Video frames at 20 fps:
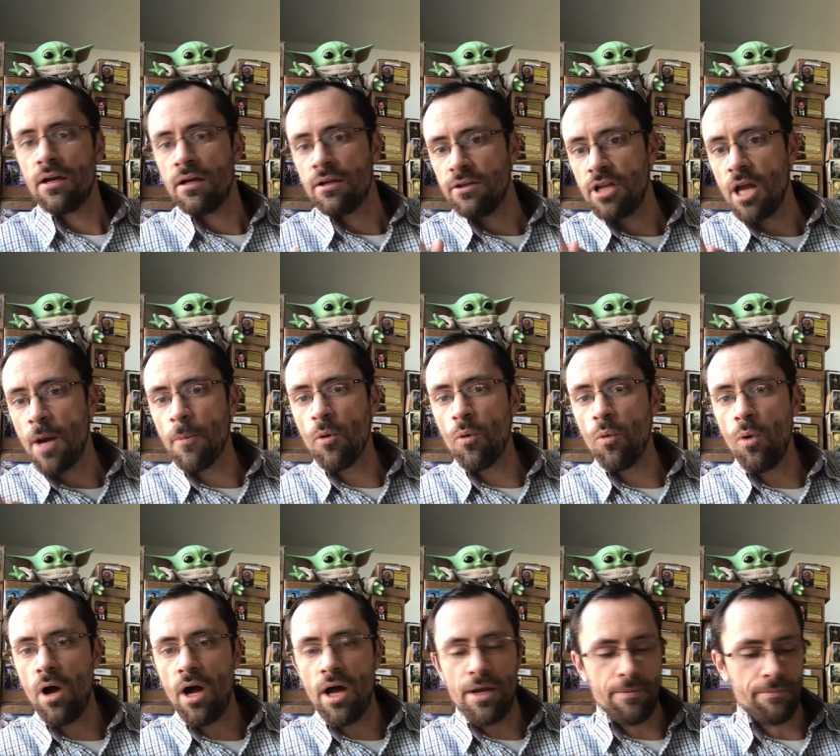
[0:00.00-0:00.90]
Number
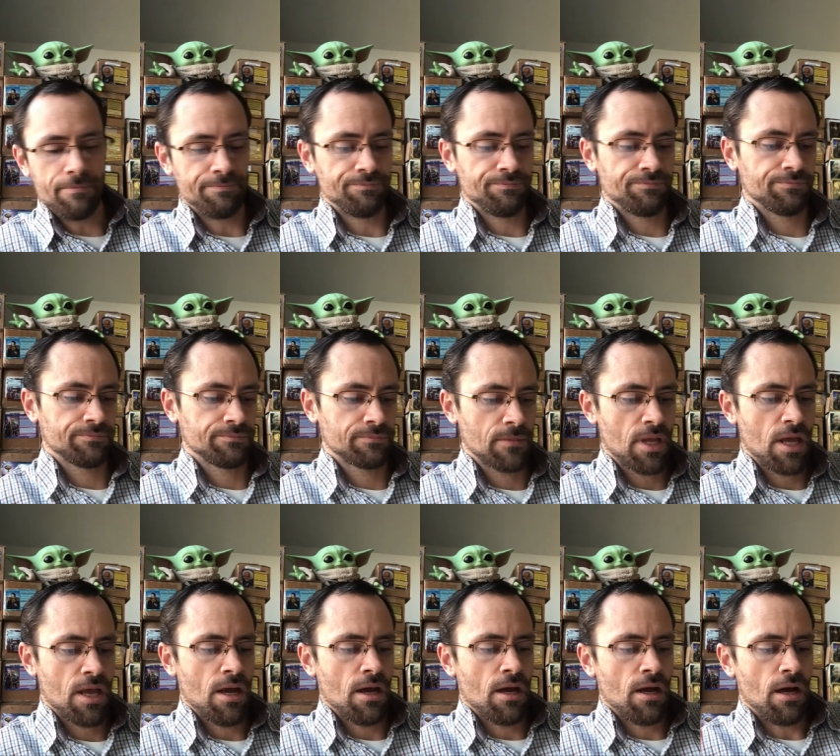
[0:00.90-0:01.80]
one,
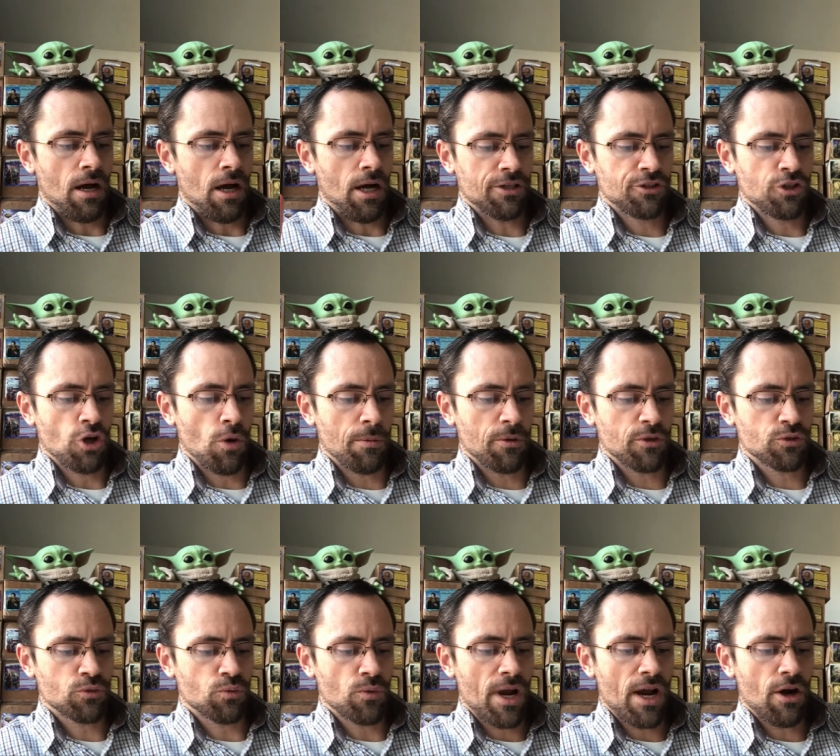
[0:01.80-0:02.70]
October's
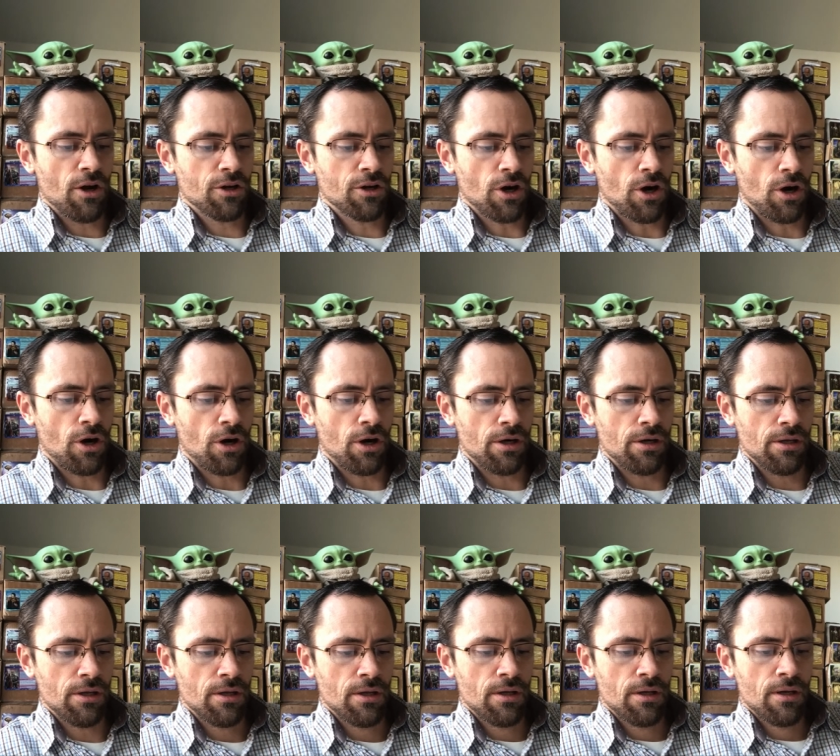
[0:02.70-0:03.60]
rare card
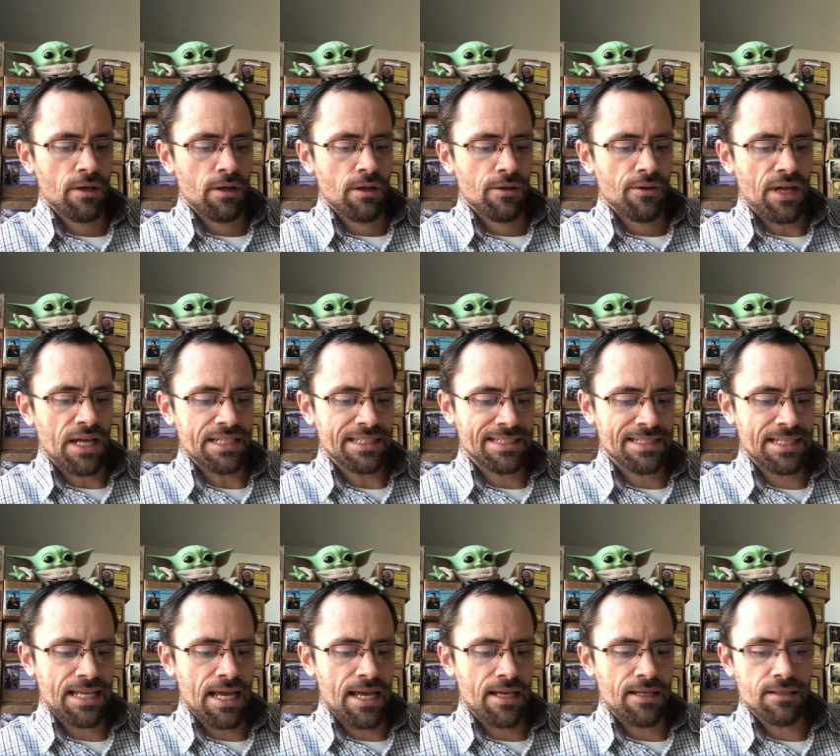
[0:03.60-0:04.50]
that
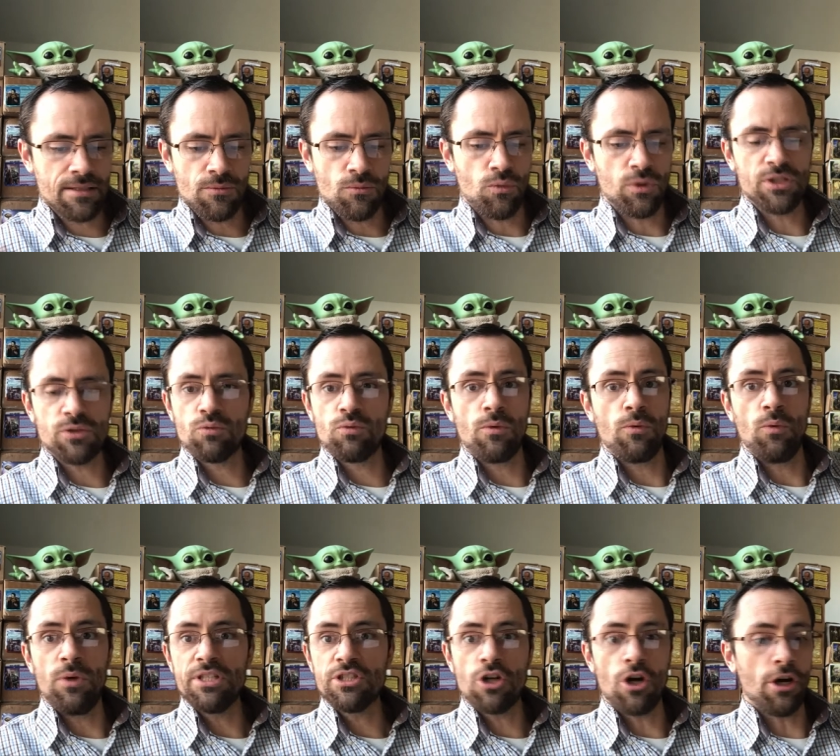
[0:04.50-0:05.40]
says, which,
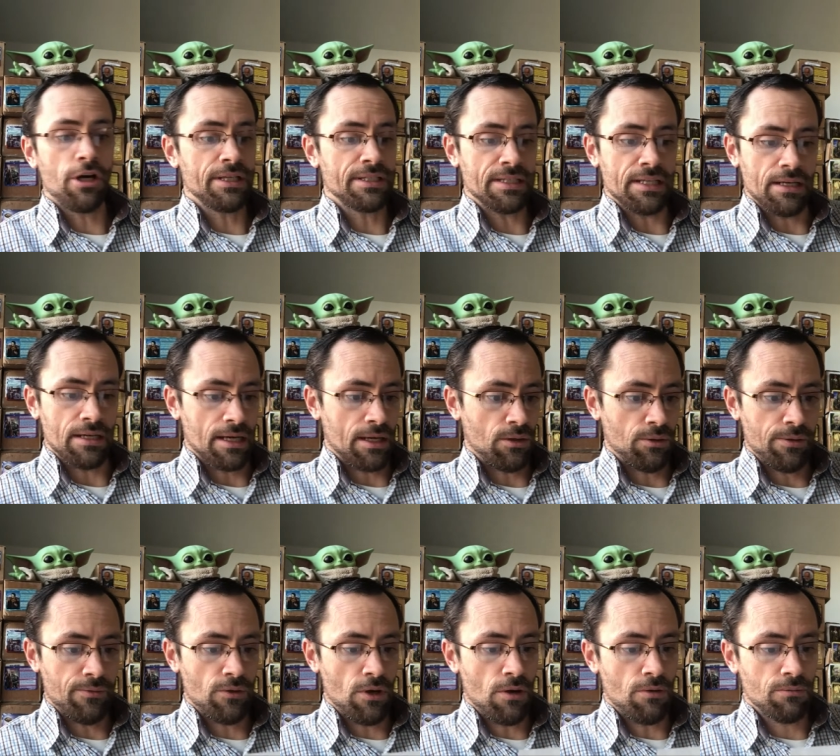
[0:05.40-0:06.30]
which card is it? I don't
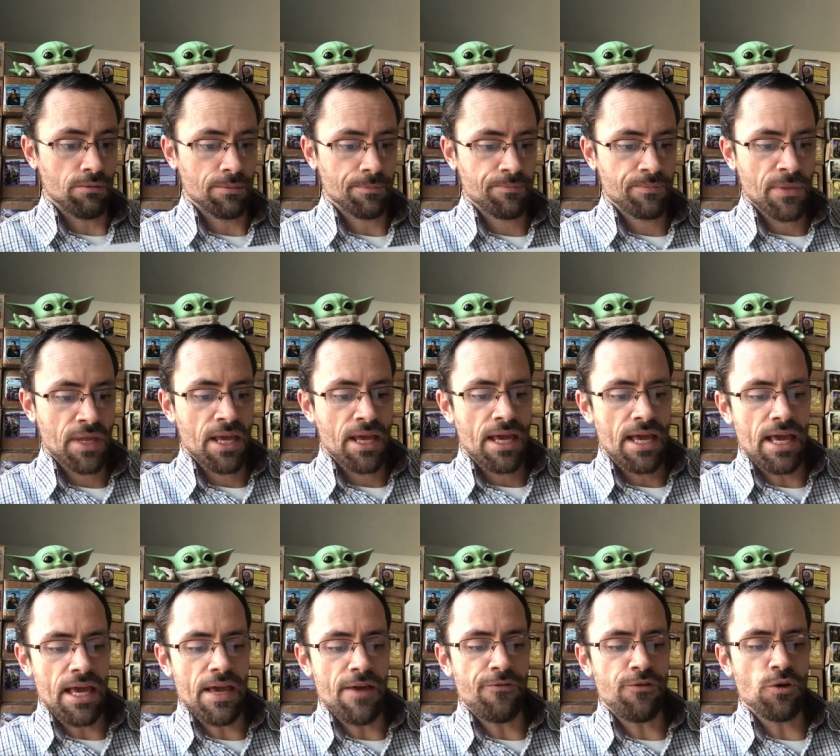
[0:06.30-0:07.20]
even know.
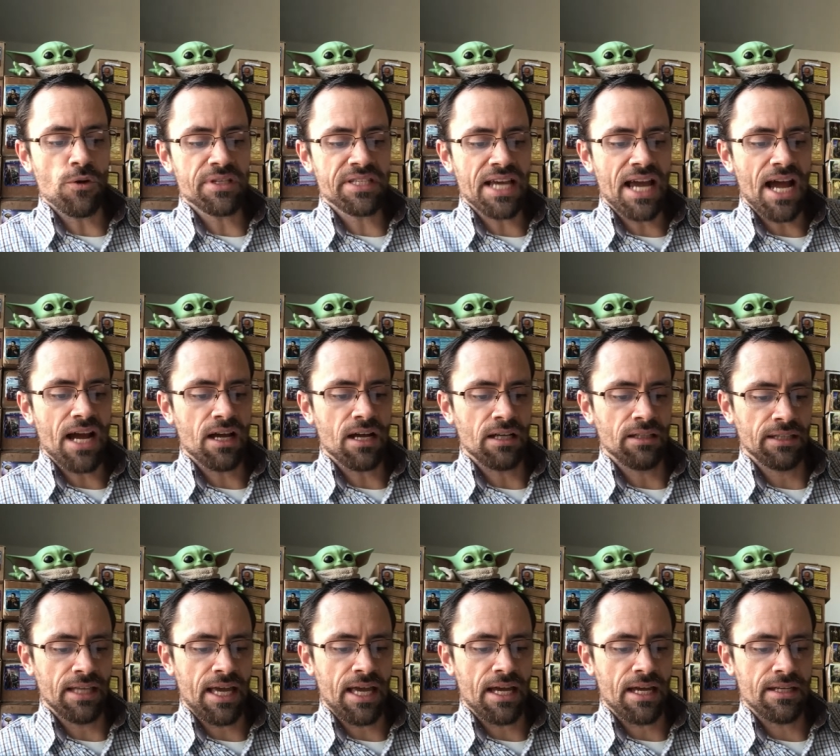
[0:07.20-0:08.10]
If you attack a
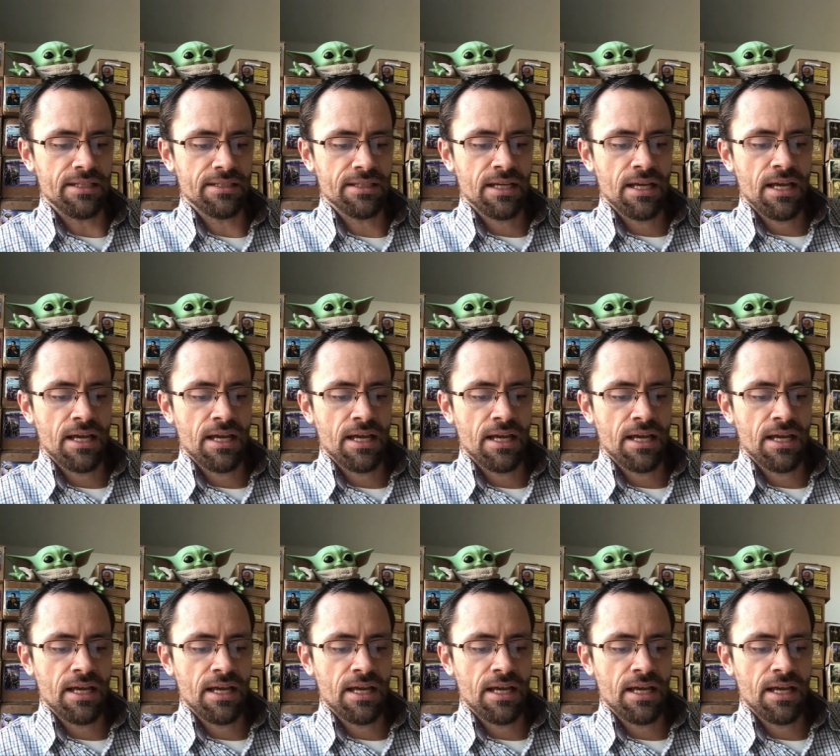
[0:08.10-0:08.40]
land